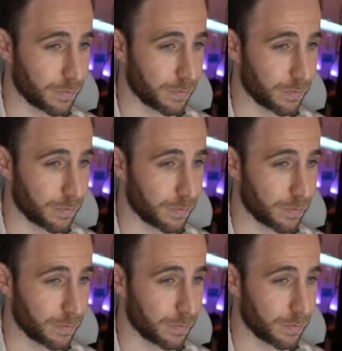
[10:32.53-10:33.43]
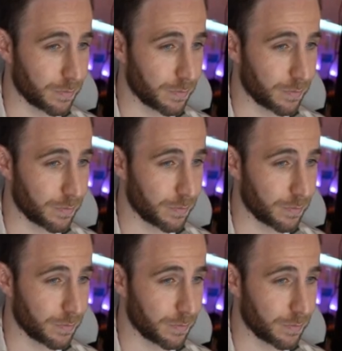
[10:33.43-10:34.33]

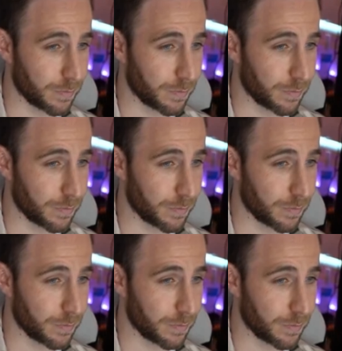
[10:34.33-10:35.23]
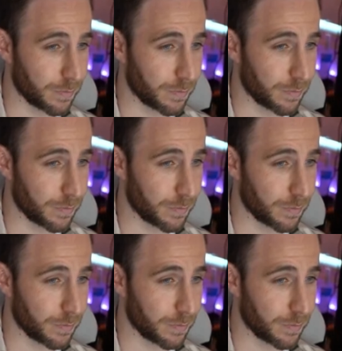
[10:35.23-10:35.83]
No words are spoken by the person on screen.